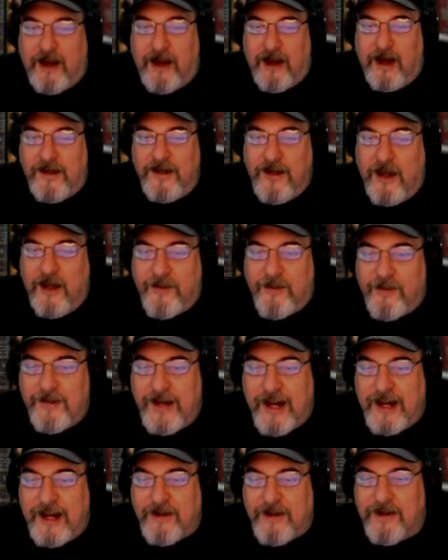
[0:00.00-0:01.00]
Another
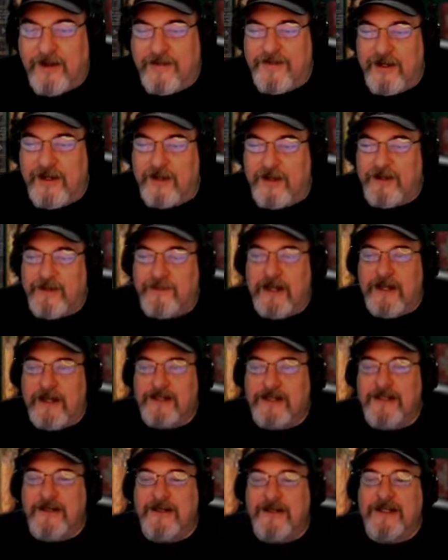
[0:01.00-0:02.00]
nadir of dungeon
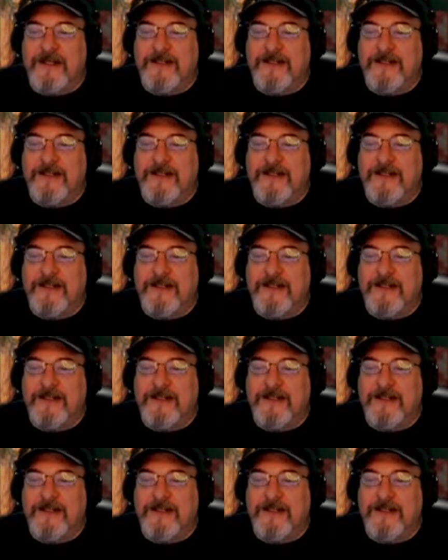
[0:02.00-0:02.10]
mastering